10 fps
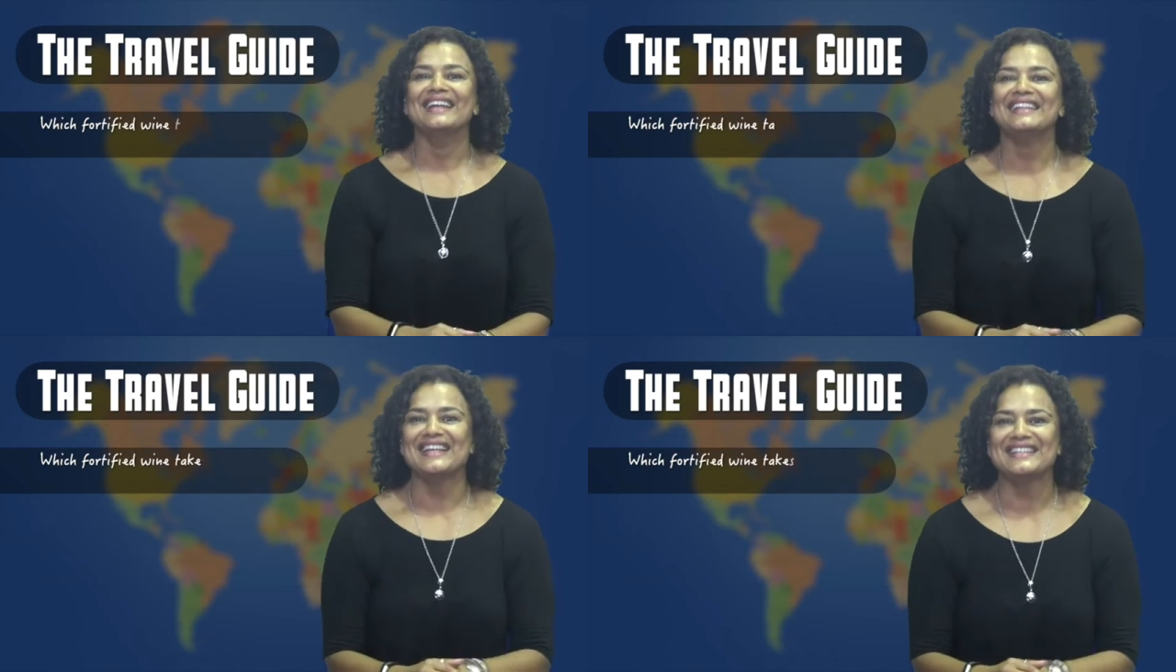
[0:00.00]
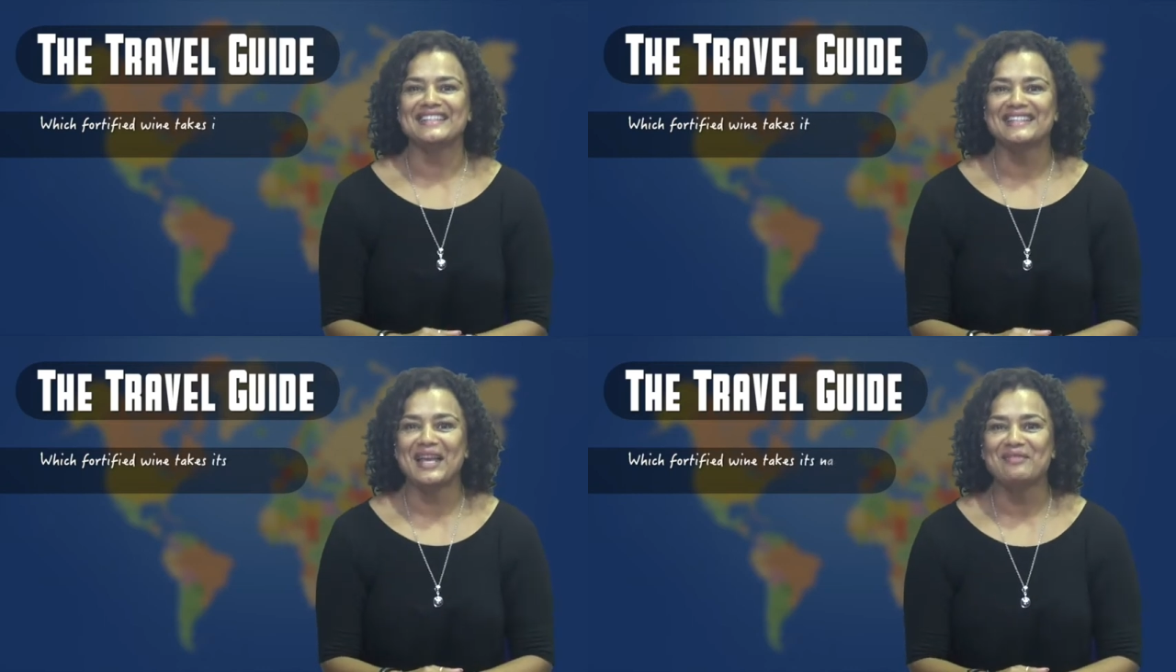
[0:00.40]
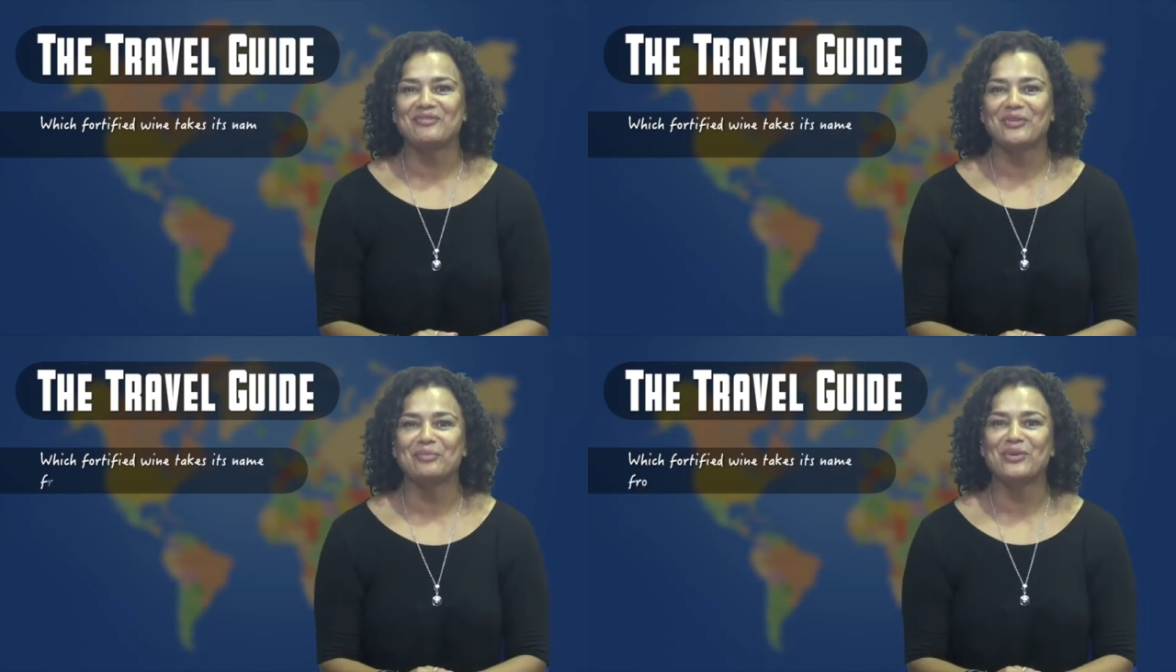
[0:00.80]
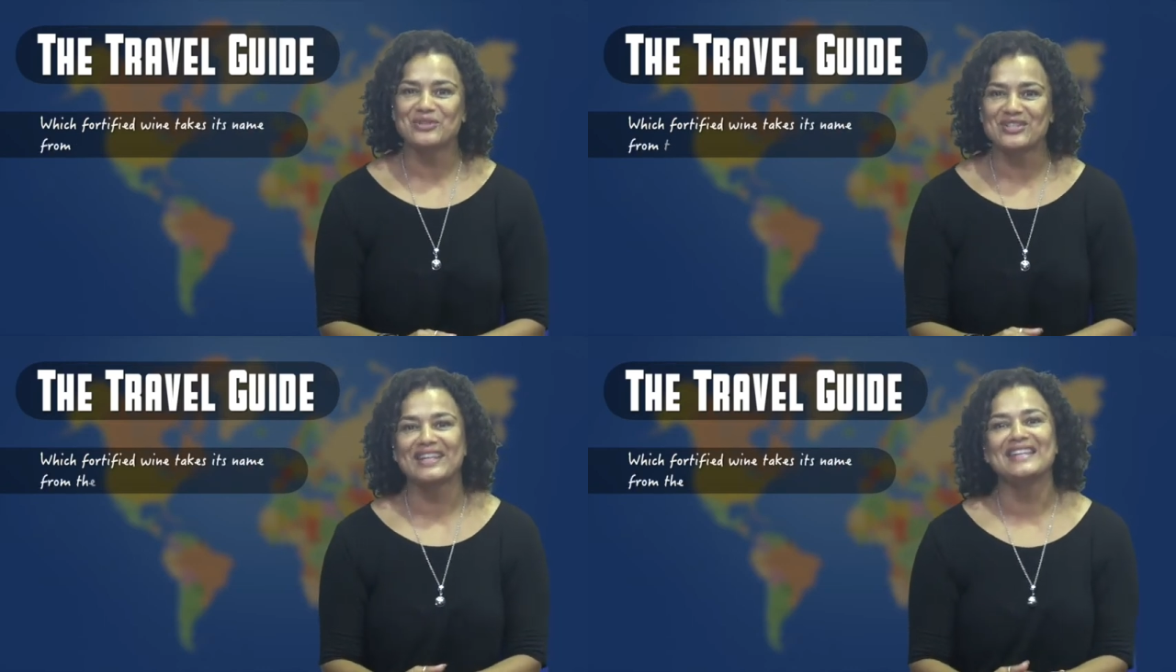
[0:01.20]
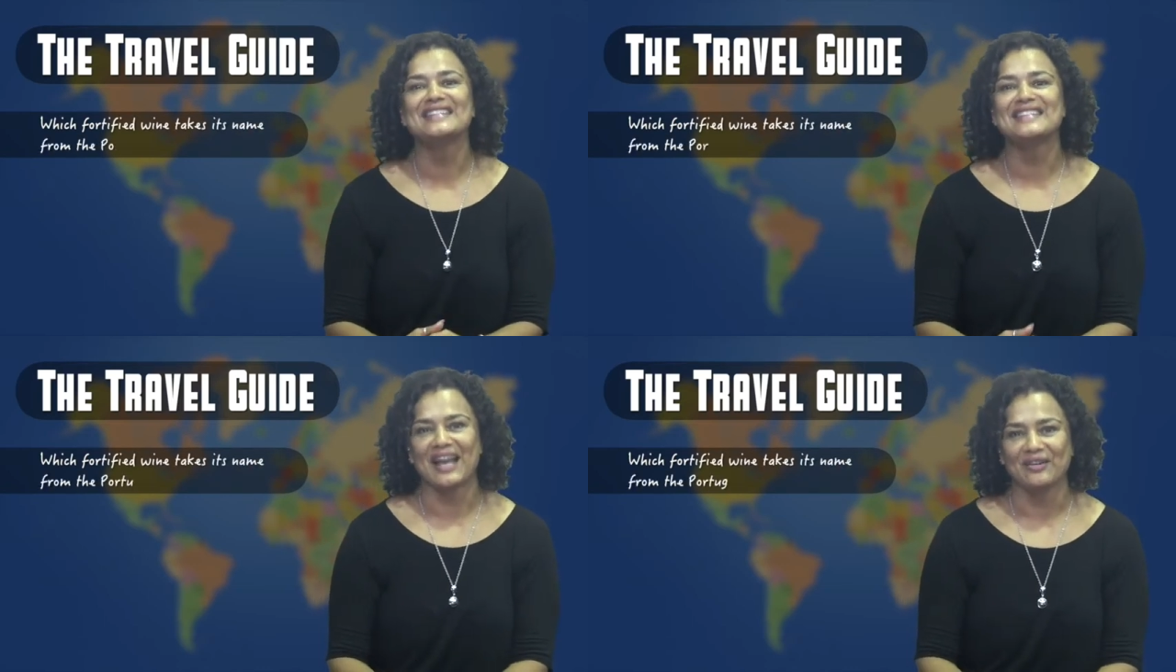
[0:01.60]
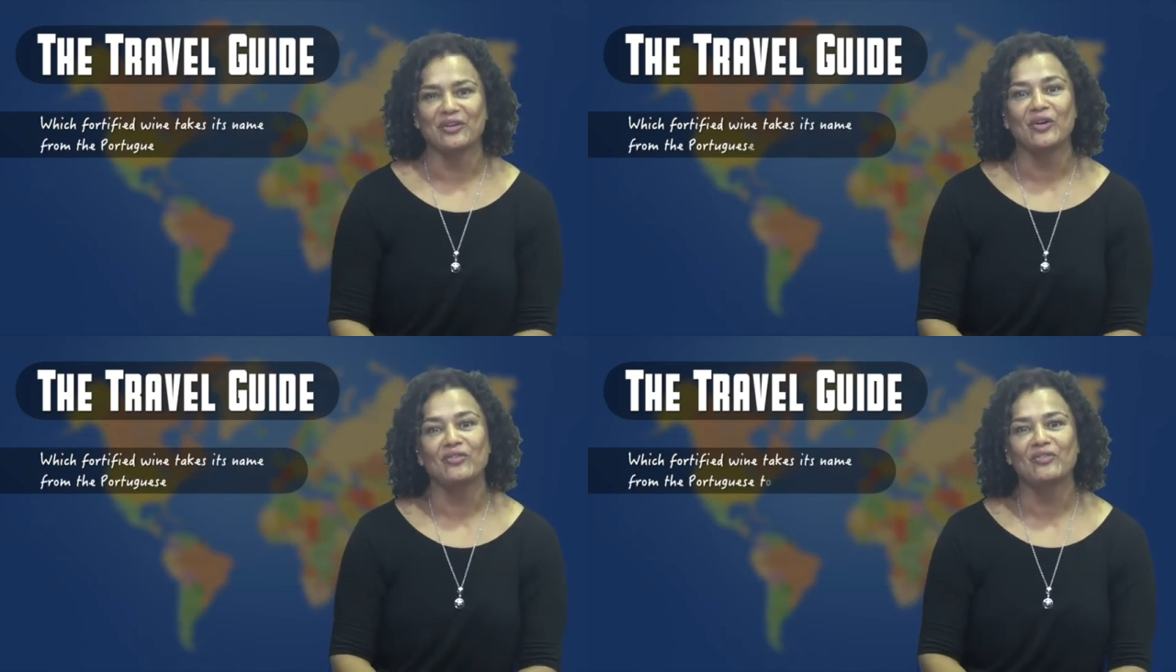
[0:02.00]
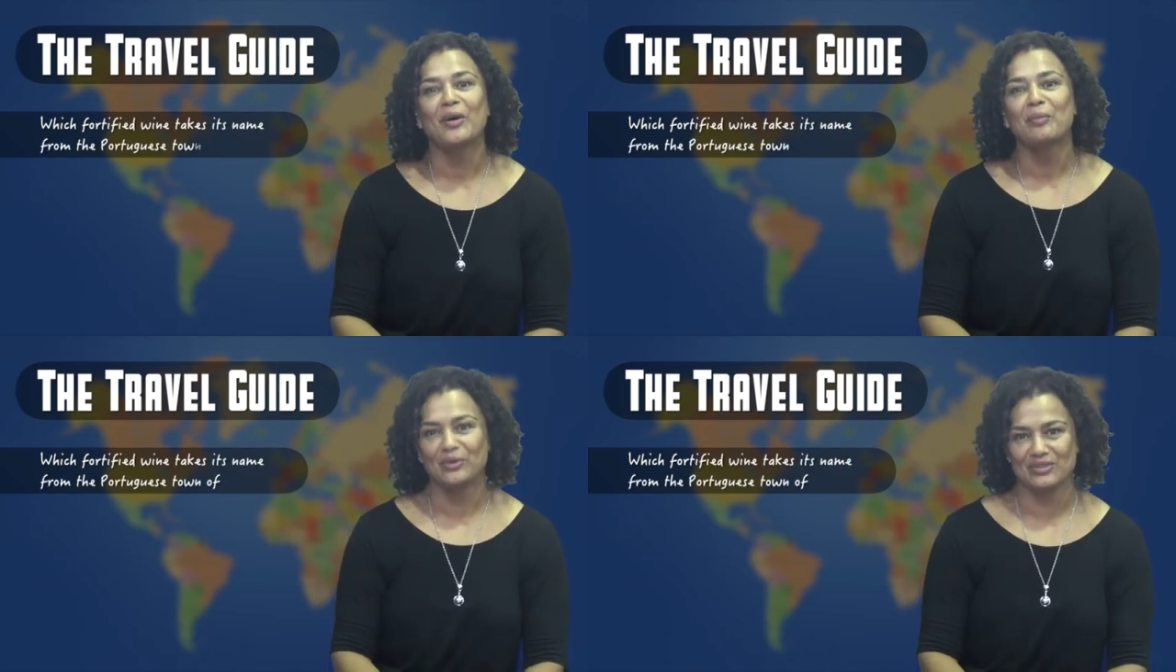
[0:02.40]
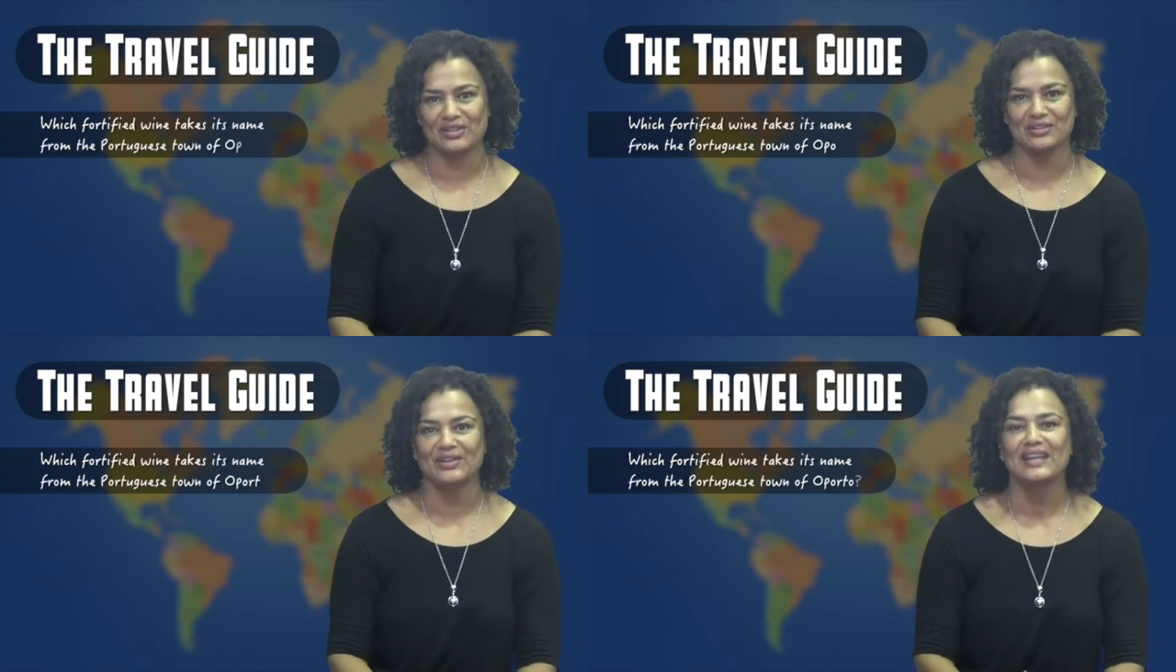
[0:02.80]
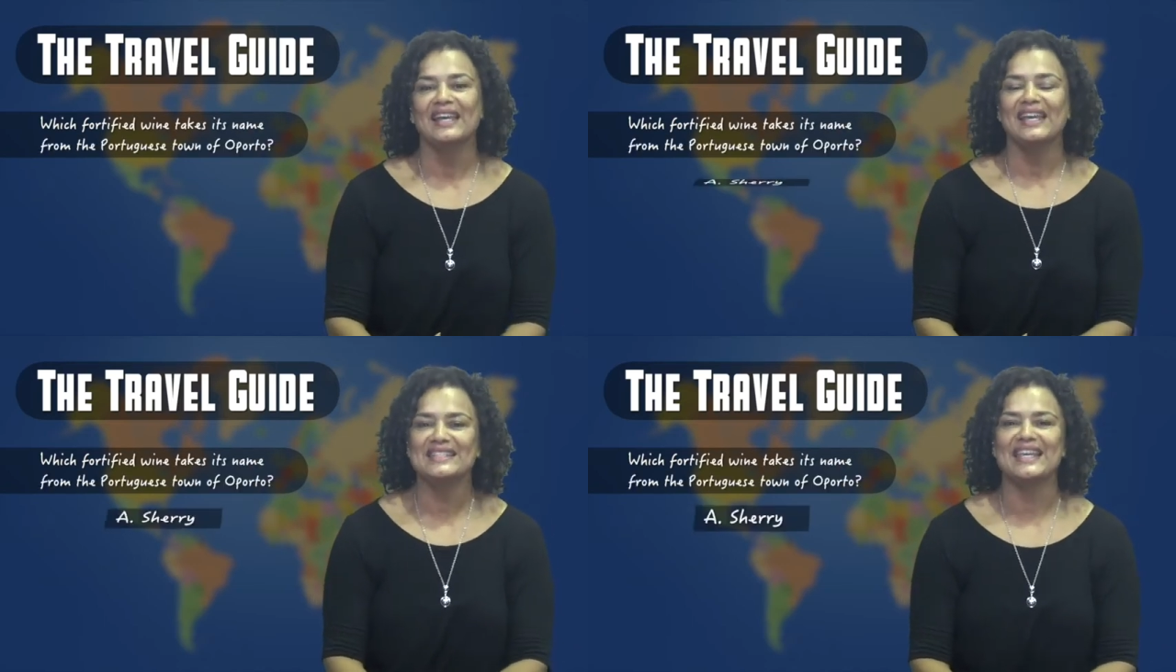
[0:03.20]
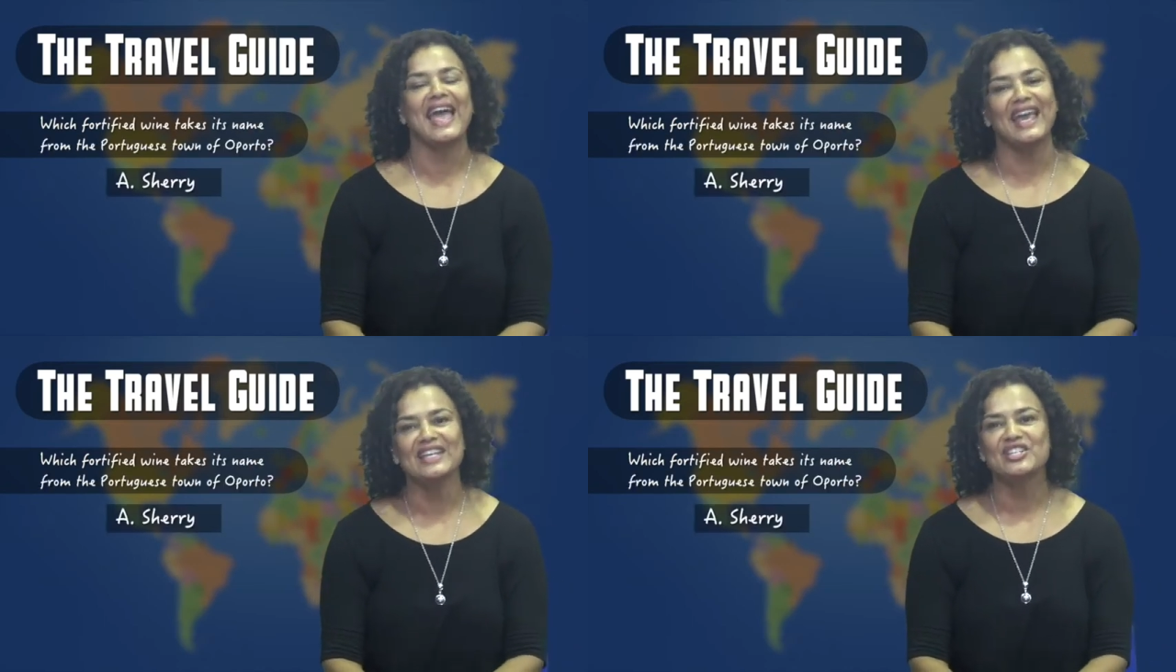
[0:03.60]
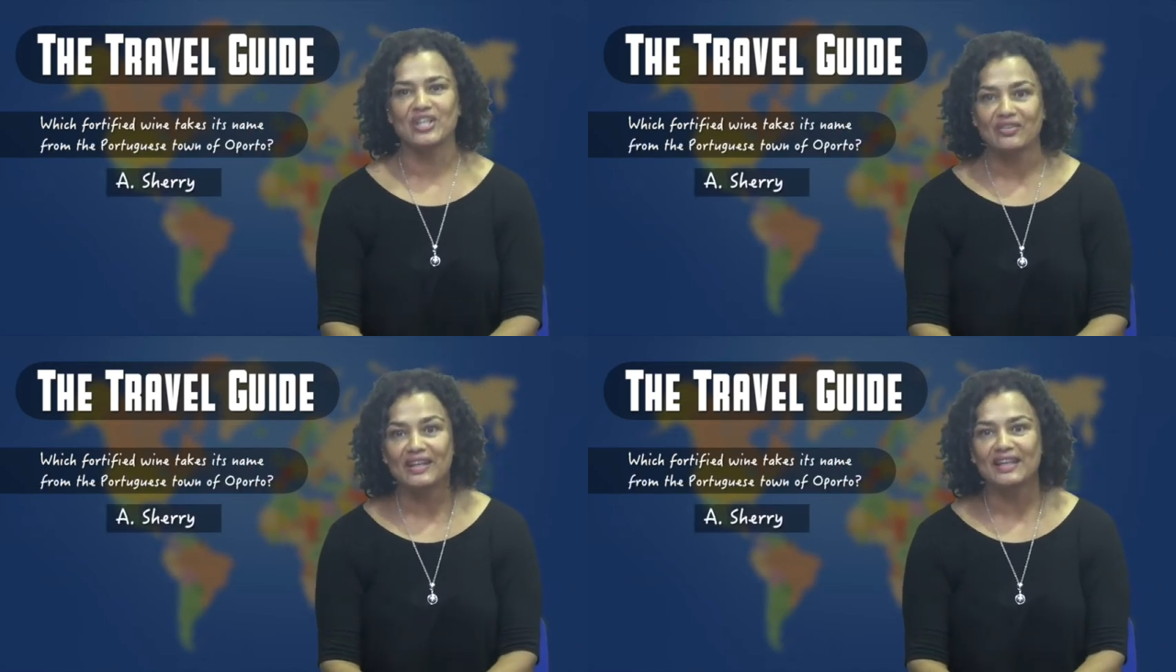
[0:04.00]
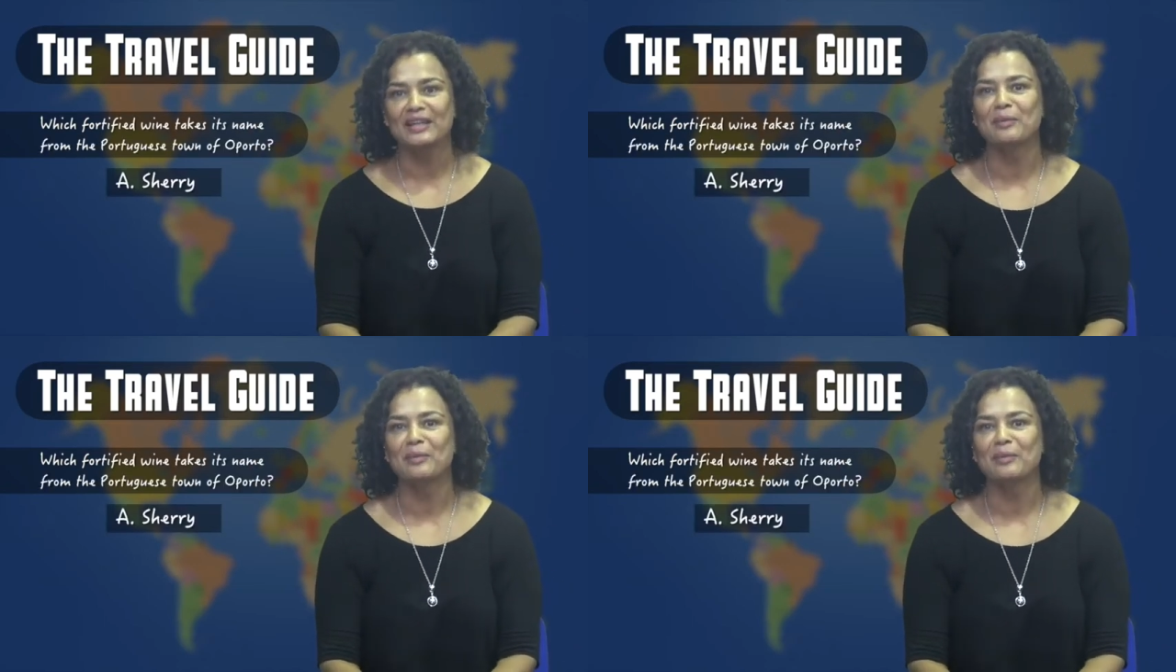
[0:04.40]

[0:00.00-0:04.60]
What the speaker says: takes its name from Portuguese town of Porto? Is it A, Sherry?